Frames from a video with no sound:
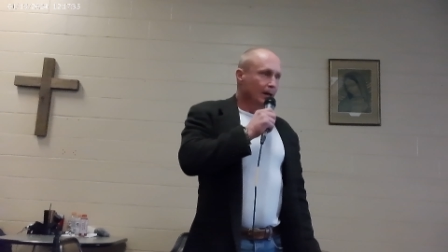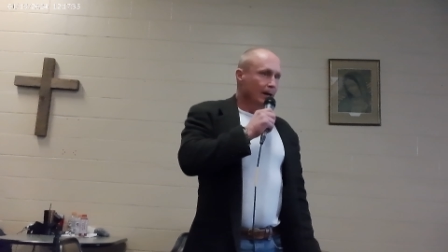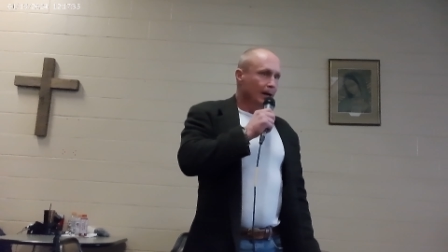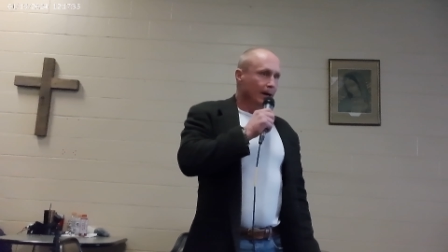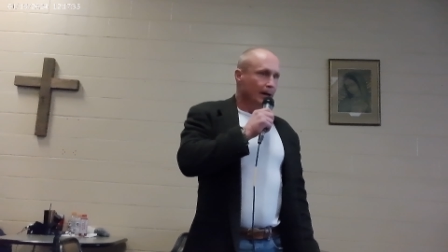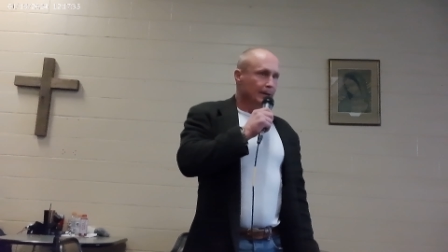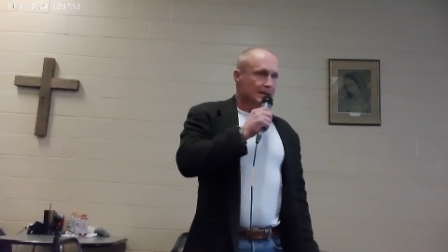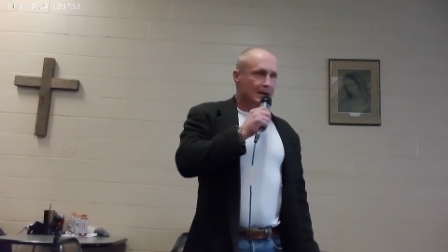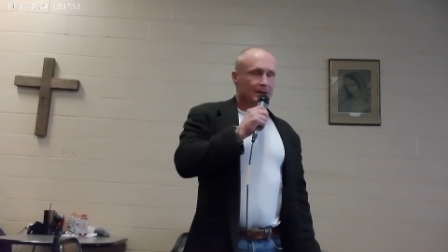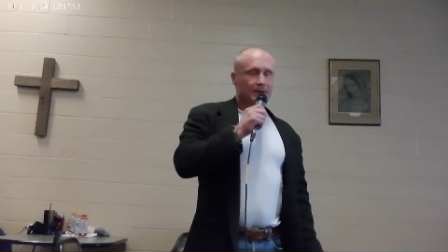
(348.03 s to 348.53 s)

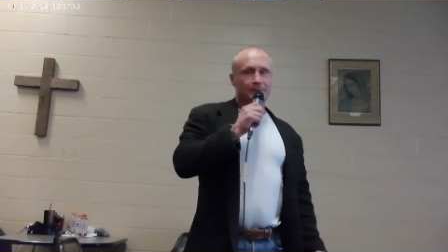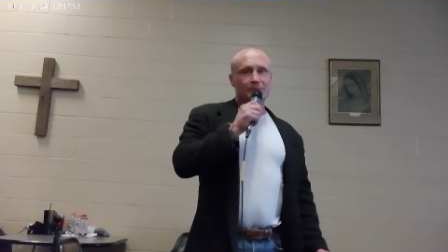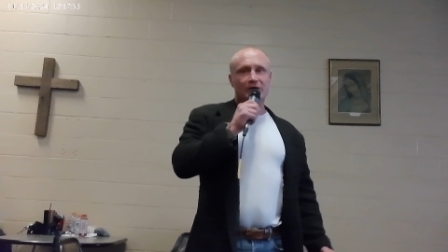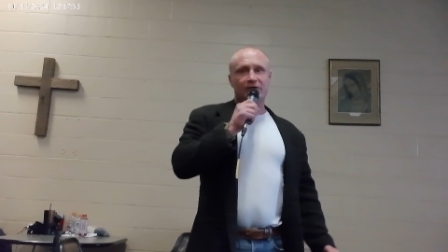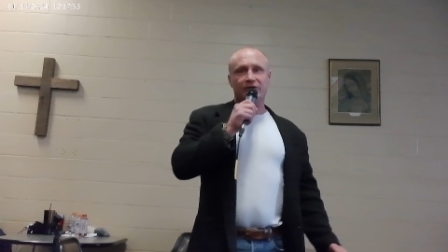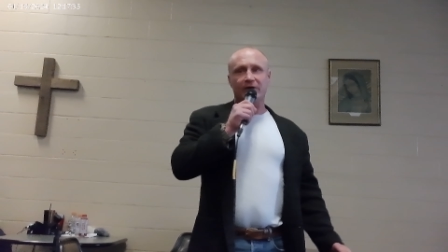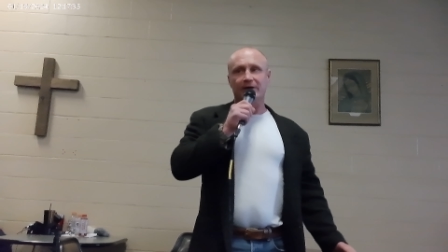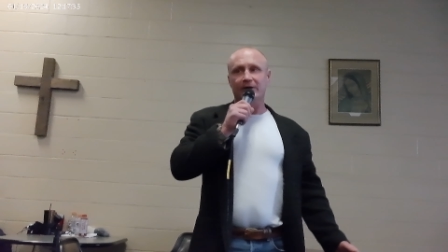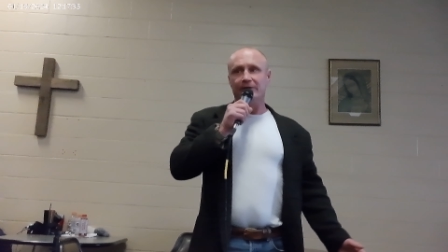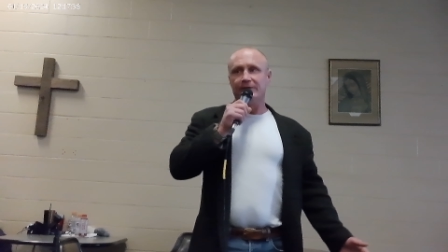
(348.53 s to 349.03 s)
Uh, now, I'm not
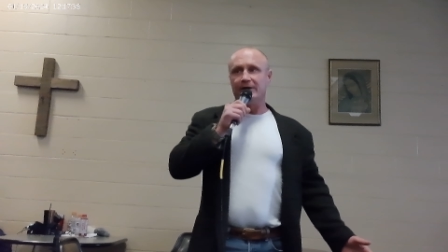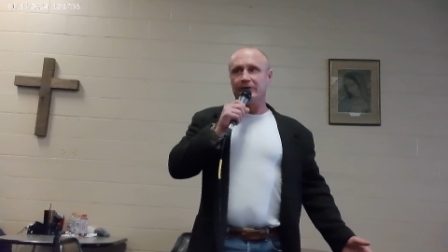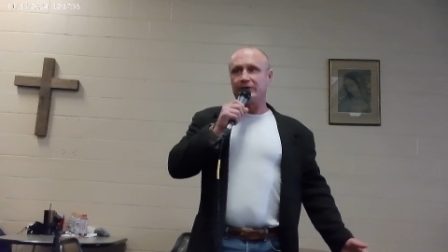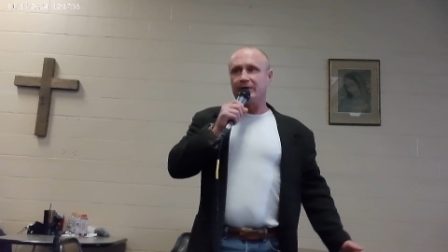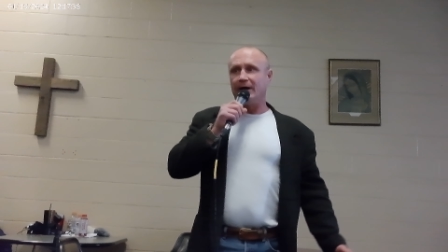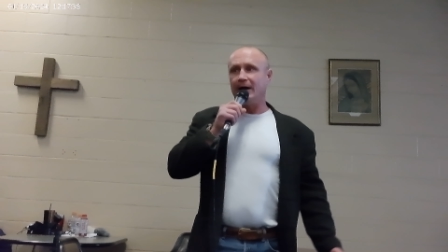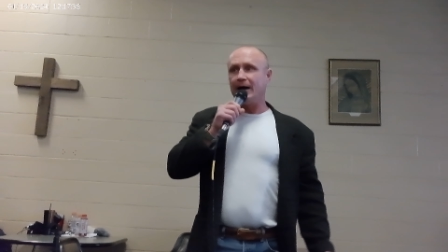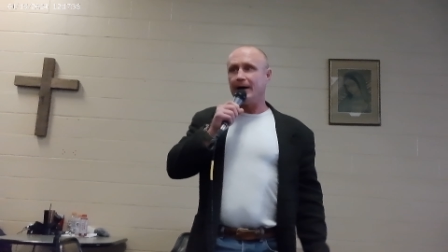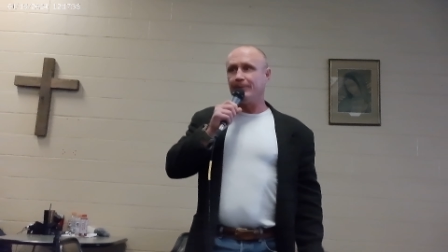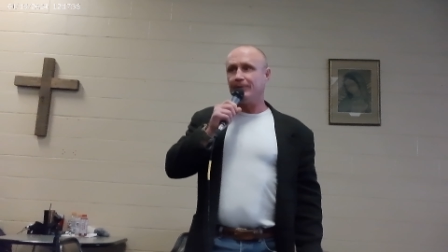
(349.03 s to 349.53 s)
saying that that's
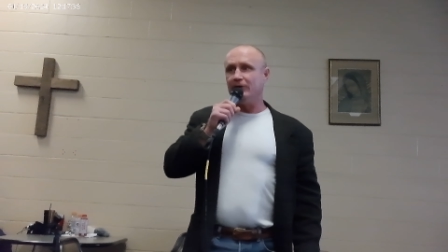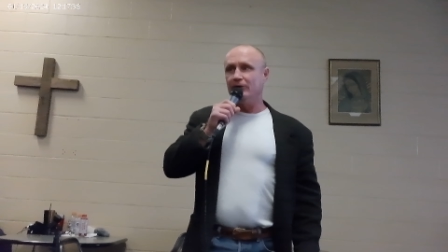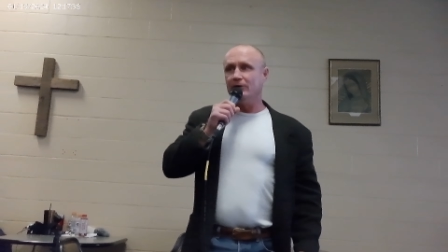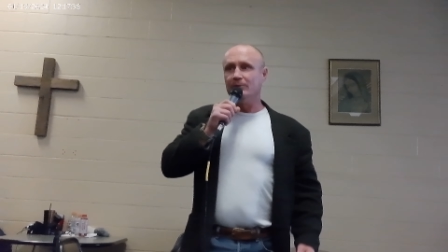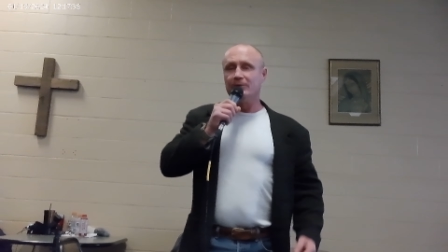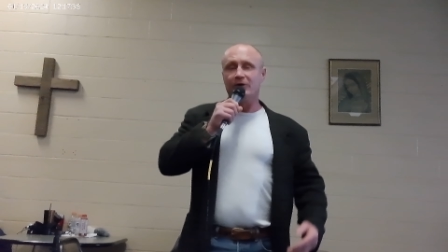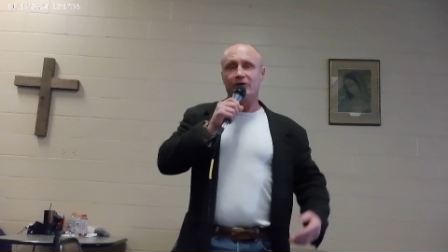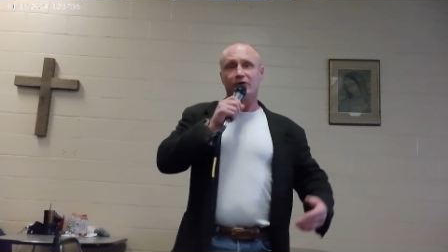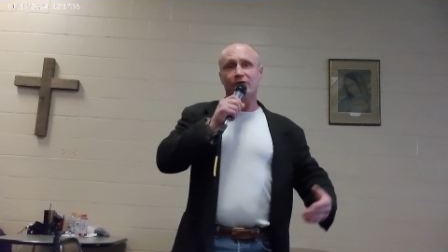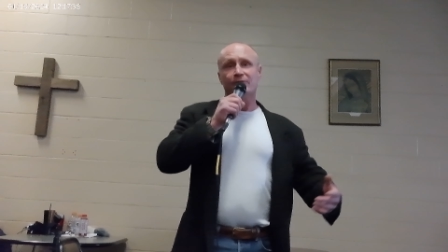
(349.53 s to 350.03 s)
going to happen to you
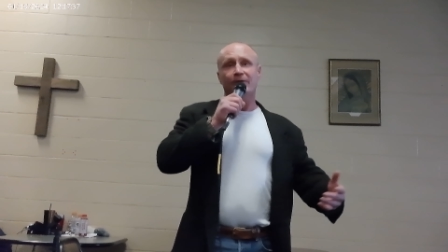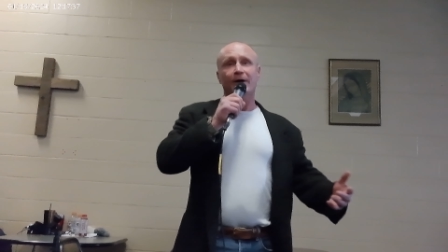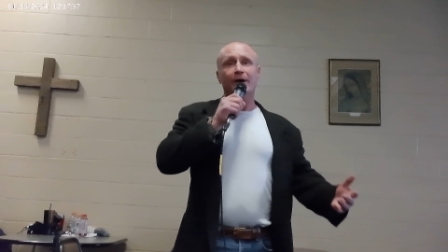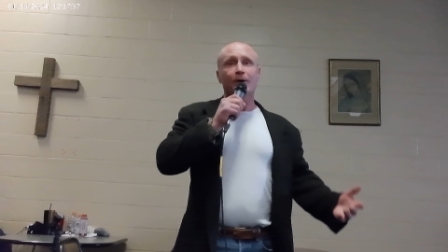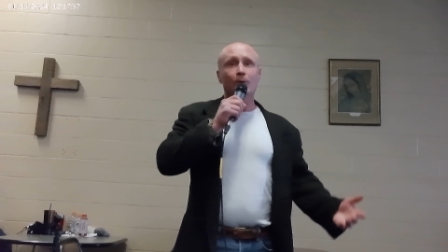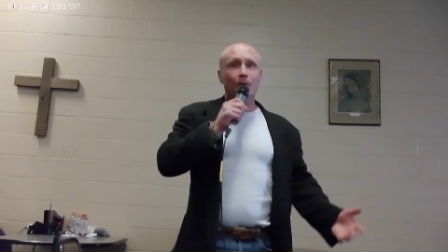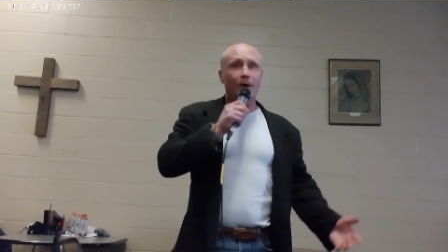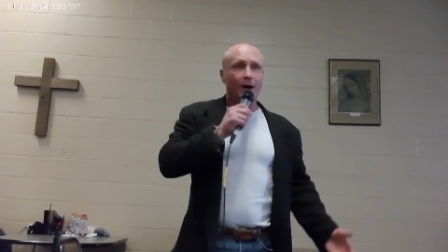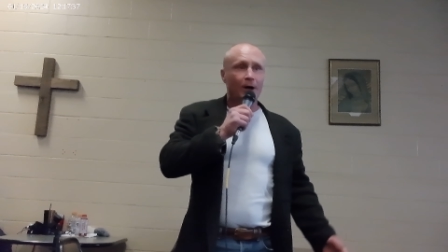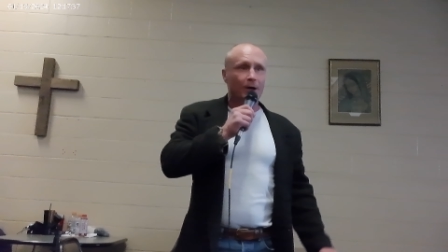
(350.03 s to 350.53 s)
because it's very
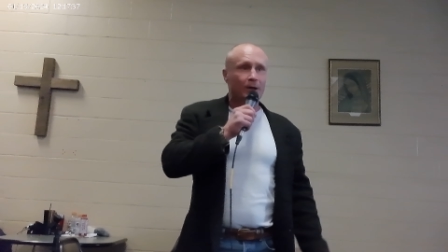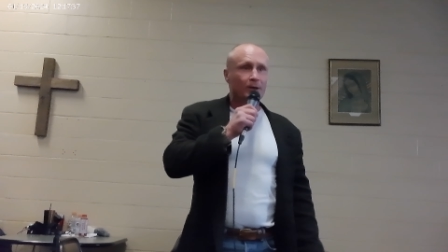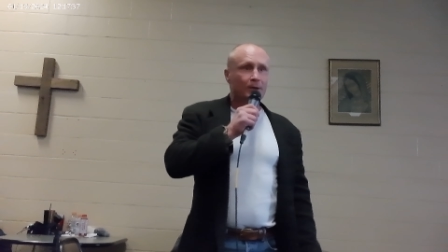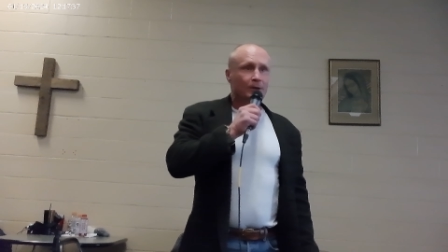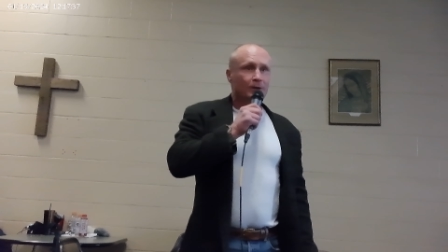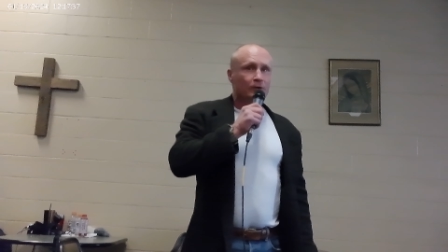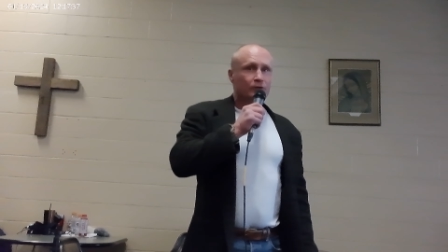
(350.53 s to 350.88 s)
rare.